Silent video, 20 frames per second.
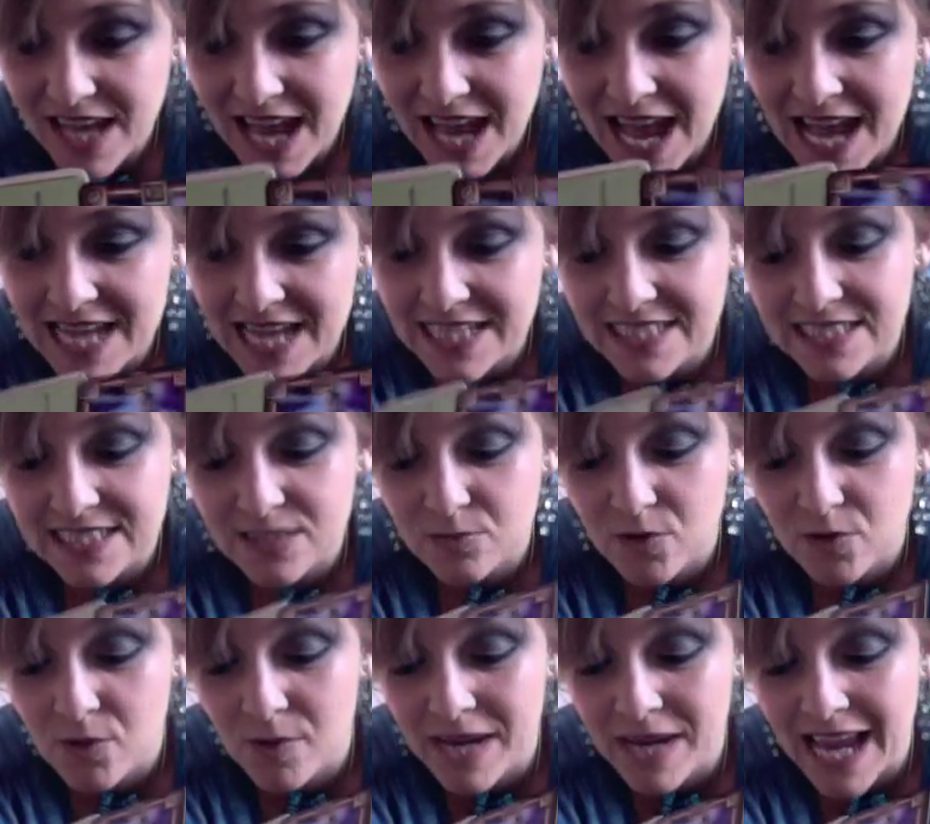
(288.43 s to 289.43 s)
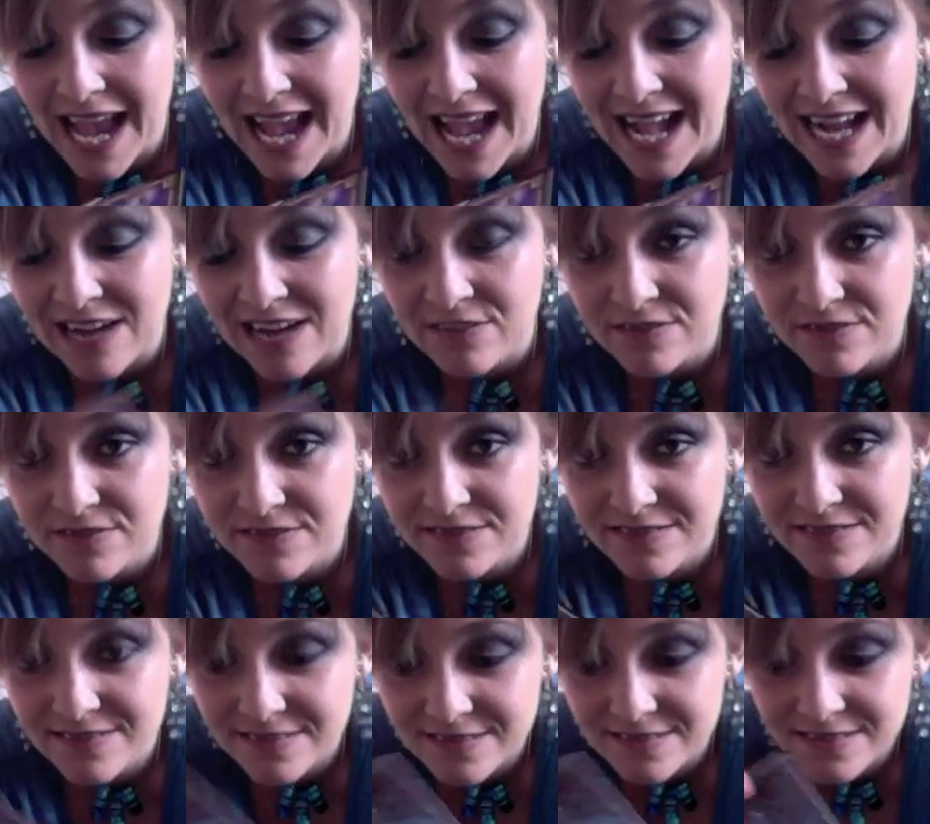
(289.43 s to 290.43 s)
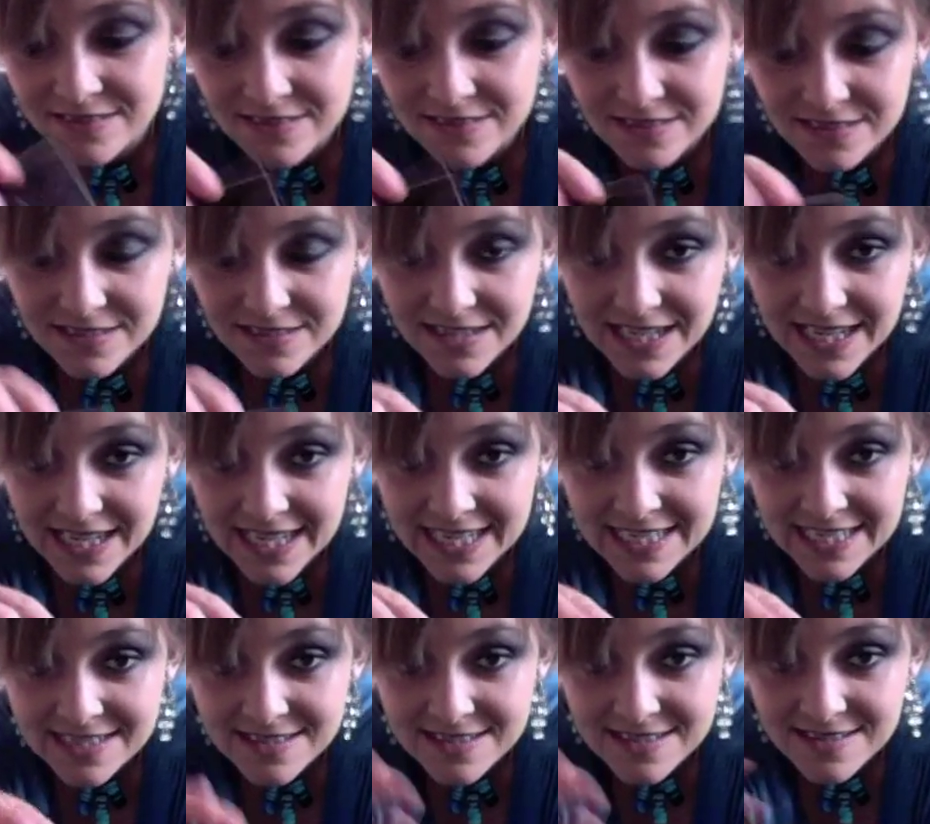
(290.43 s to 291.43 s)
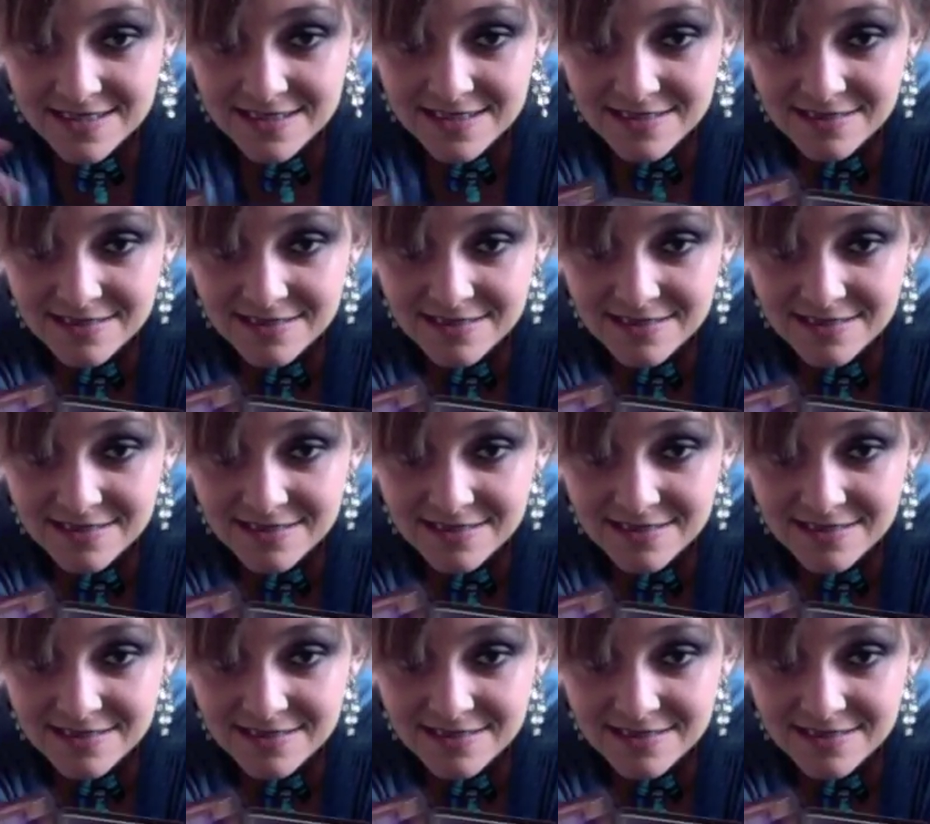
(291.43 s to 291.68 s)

And what we have is